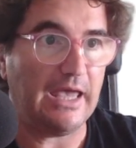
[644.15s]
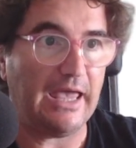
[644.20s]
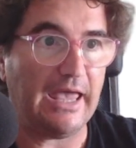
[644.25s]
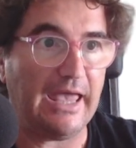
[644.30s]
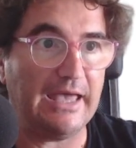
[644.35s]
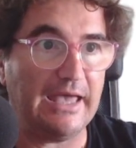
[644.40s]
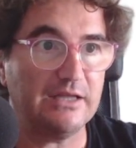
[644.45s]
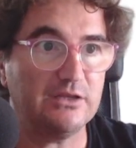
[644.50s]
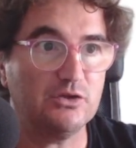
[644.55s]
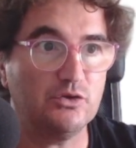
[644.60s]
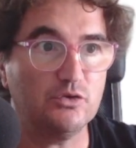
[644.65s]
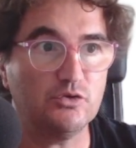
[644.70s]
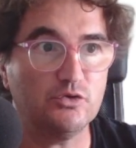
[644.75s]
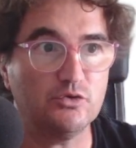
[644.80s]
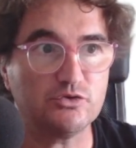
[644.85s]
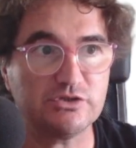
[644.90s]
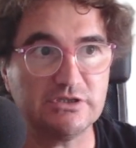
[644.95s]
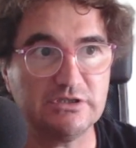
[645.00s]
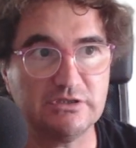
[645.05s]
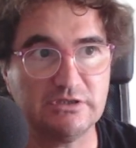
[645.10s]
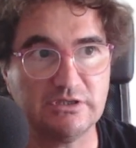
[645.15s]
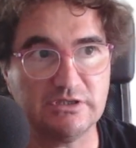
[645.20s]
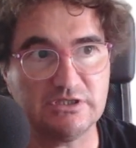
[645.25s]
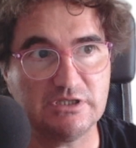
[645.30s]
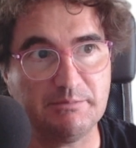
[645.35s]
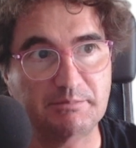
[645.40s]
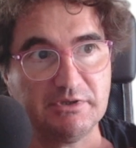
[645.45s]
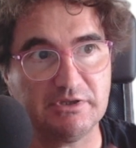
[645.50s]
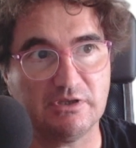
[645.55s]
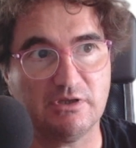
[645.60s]
And you're using the
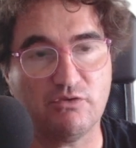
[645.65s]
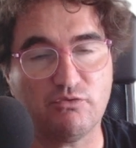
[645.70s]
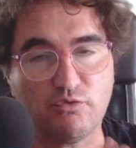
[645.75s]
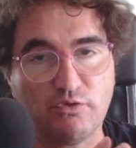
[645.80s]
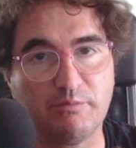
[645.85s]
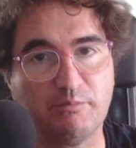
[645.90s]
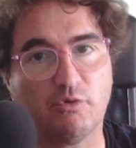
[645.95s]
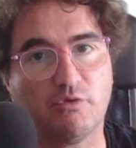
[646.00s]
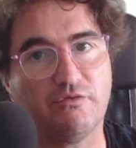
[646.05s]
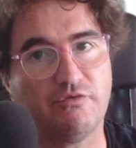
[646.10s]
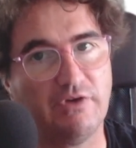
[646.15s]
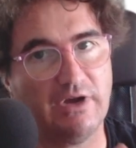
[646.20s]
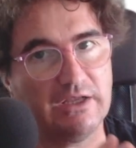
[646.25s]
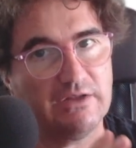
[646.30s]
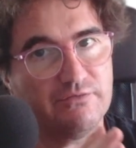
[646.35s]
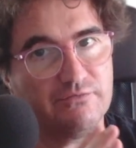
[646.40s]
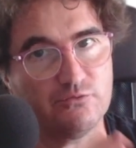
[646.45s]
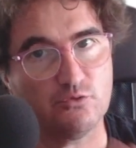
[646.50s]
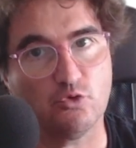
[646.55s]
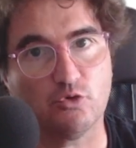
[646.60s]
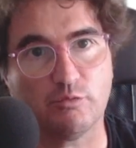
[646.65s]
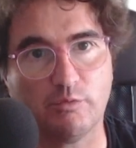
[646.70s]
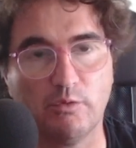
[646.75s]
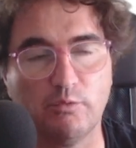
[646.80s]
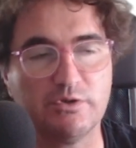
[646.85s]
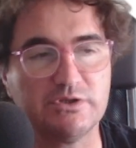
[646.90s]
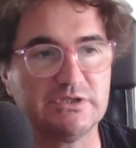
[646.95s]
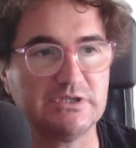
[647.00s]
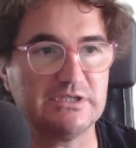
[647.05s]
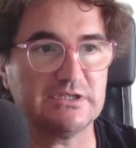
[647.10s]
GPT 3.5 Turbo,
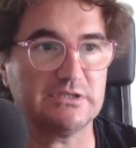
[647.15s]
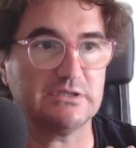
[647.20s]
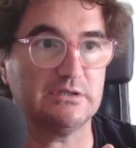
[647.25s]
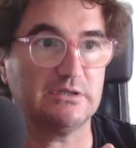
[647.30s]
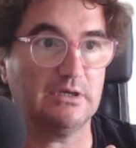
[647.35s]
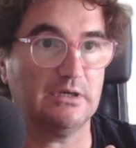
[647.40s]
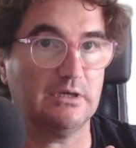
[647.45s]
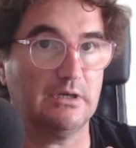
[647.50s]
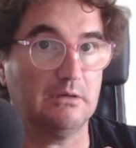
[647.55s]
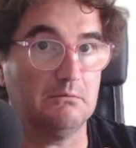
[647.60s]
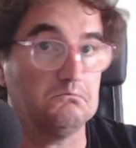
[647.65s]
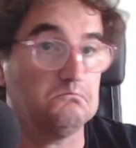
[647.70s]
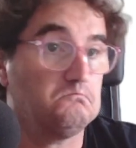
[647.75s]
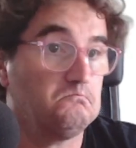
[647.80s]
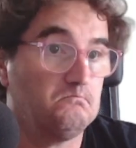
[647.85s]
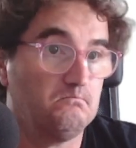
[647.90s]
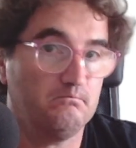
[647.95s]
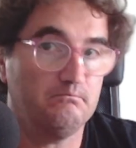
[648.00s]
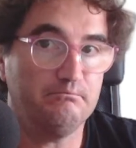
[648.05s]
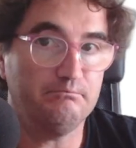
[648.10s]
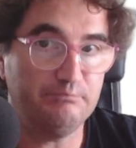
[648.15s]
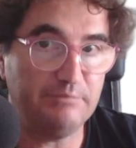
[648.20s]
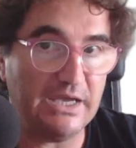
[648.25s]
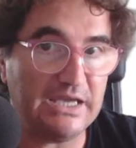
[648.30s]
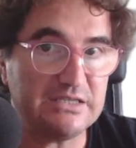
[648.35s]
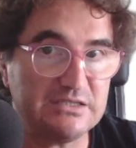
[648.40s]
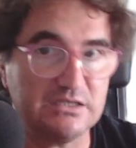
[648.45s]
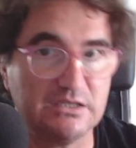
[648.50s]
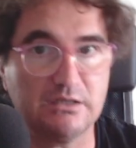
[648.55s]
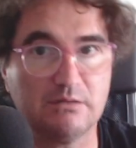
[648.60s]
which is the
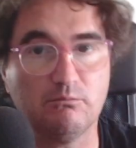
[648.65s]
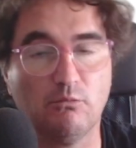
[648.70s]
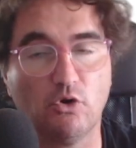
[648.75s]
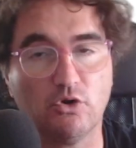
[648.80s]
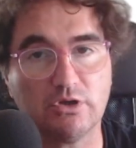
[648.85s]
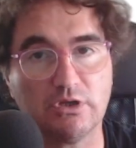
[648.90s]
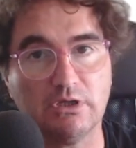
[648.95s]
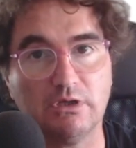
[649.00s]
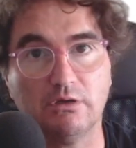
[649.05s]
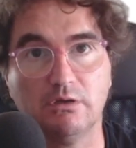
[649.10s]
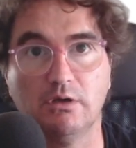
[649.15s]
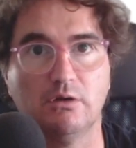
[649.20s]
basic model.